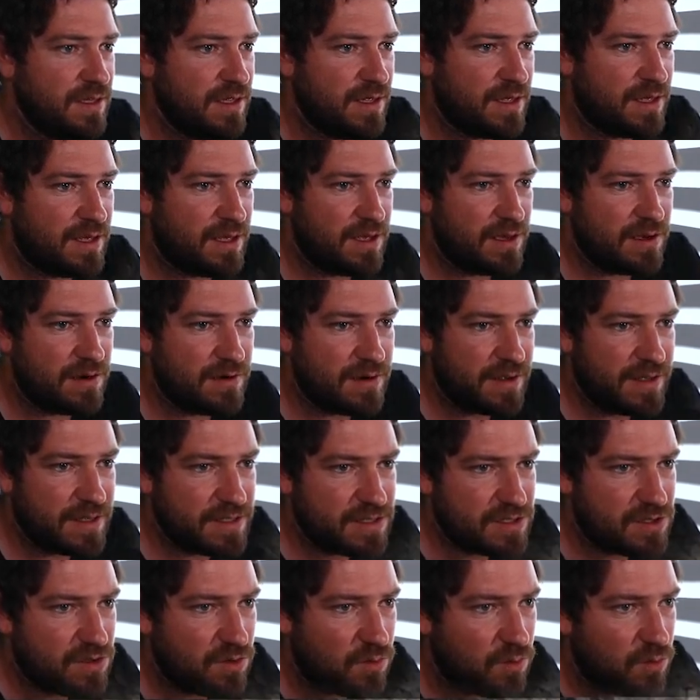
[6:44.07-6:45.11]
Here
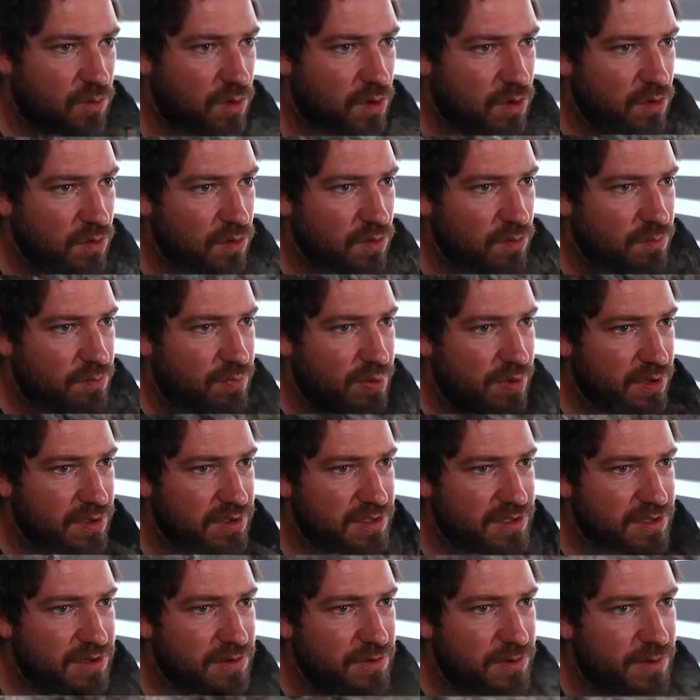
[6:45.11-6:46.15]
is the wall
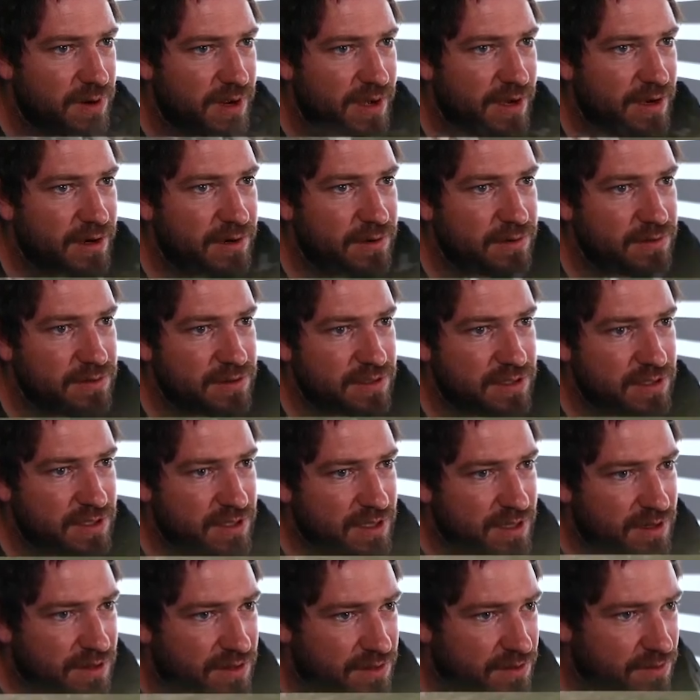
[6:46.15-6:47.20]
built around
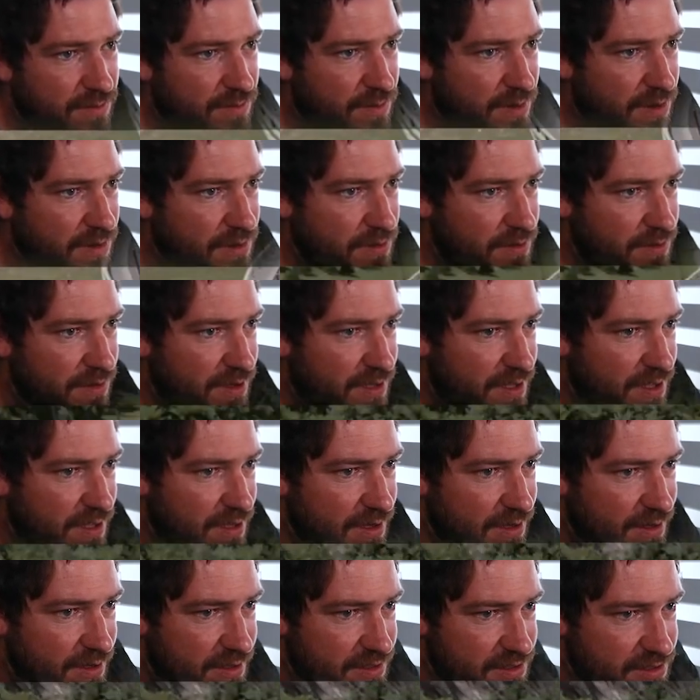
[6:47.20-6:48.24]
the road
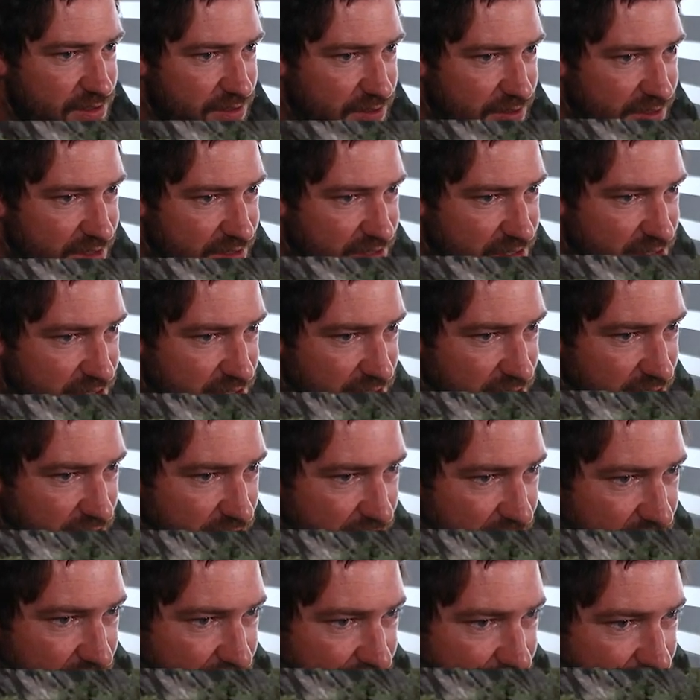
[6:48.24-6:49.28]
here. So you can
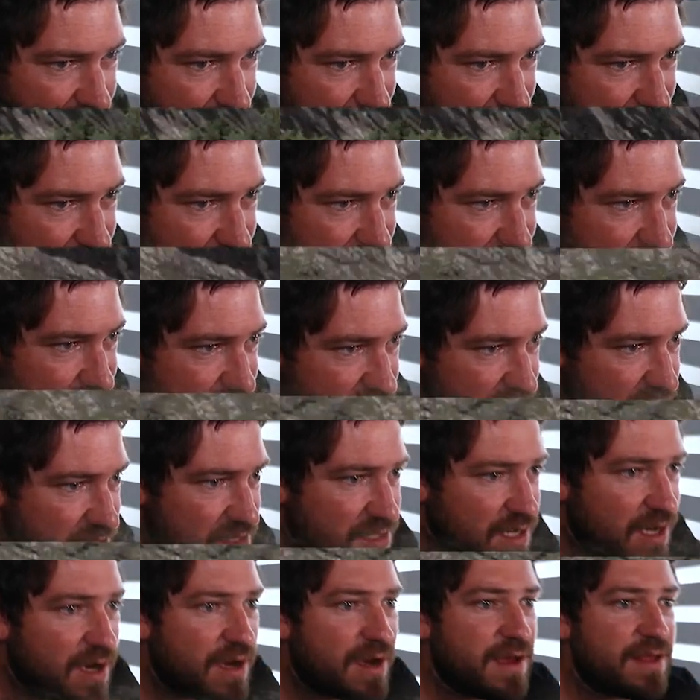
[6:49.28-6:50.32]
see
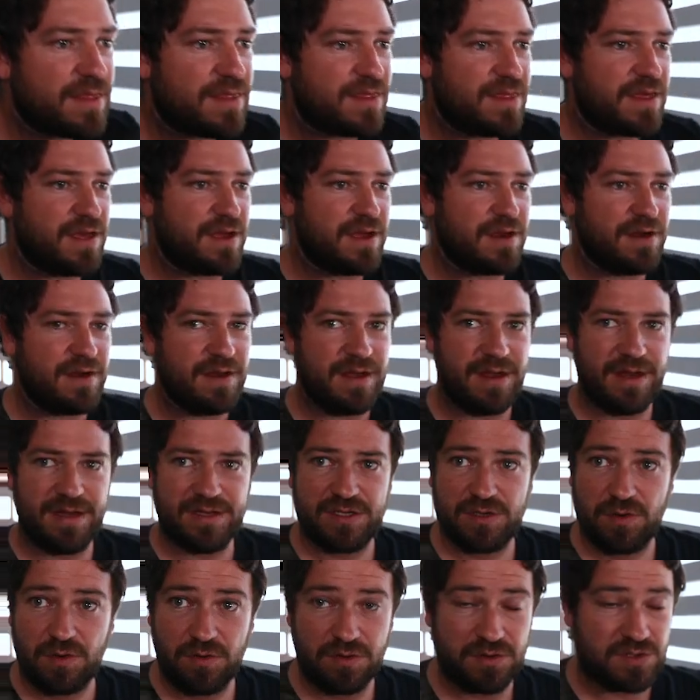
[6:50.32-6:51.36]
inside there it
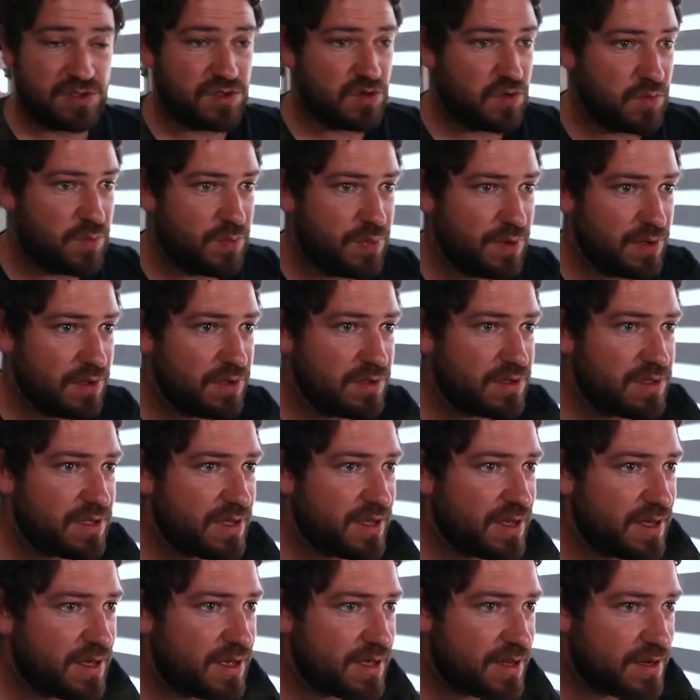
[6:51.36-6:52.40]
is also built,
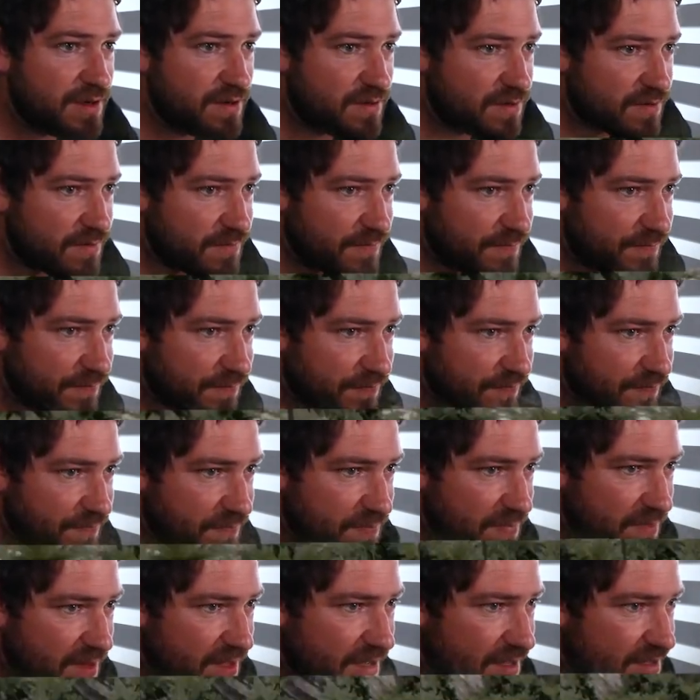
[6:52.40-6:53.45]
and
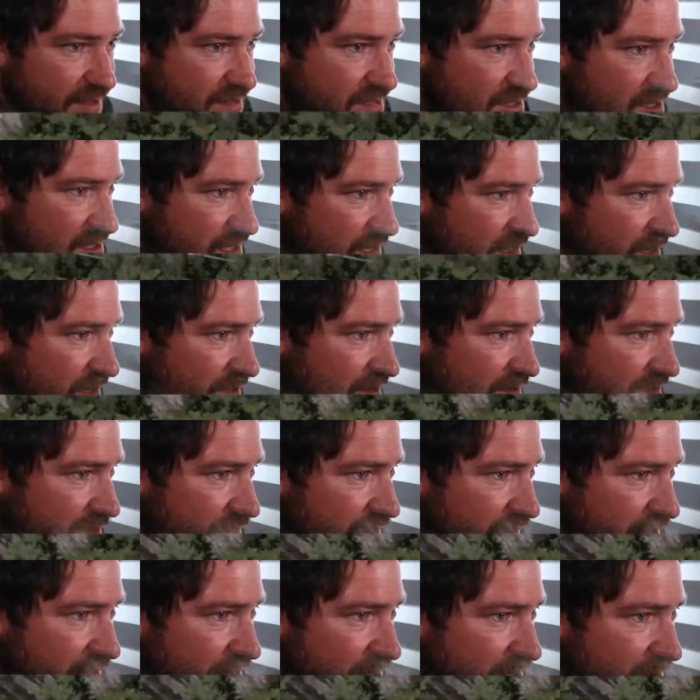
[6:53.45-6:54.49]
inside
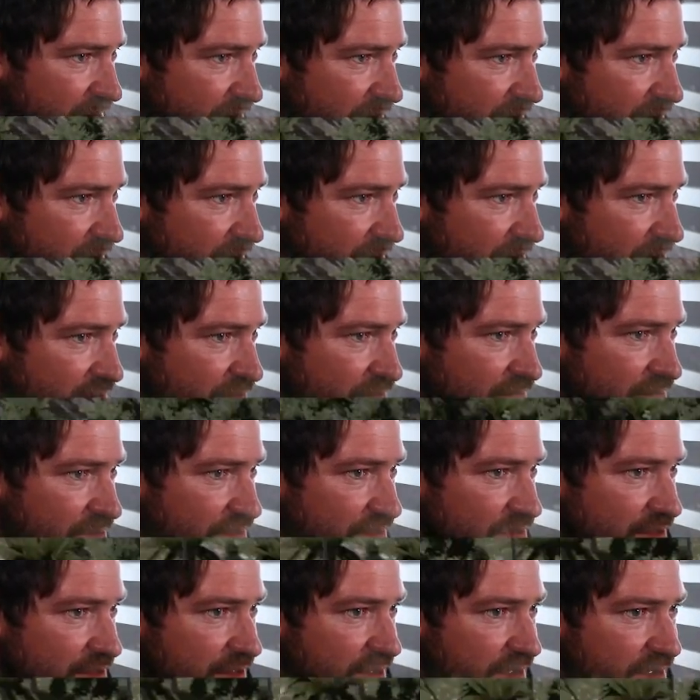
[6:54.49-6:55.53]
that guy over
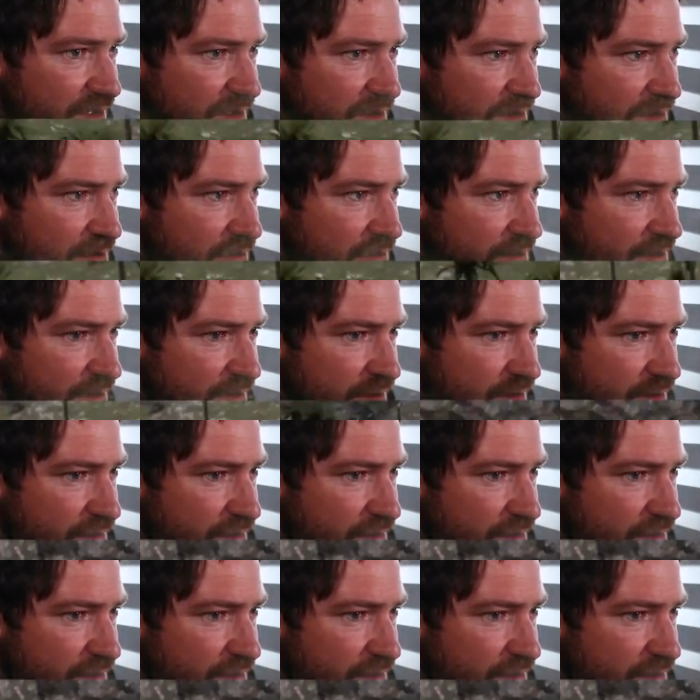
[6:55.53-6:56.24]
there,